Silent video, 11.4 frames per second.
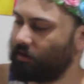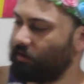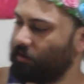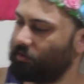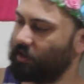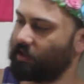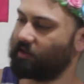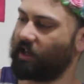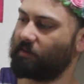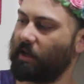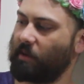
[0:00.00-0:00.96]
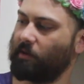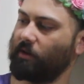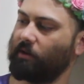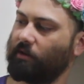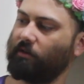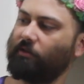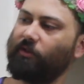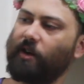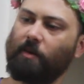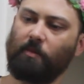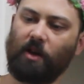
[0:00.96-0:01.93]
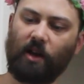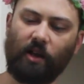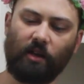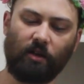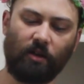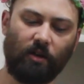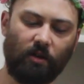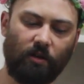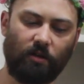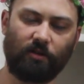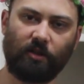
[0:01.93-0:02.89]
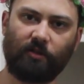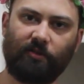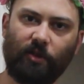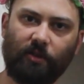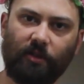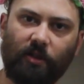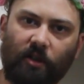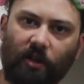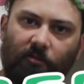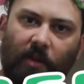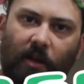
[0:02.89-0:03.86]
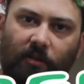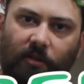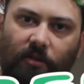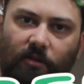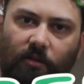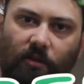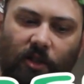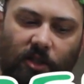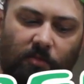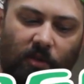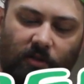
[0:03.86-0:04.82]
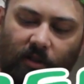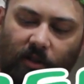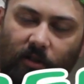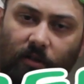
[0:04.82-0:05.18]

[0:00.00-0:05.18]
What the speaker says: using sandpaper from my folder of powdered crushed boulder.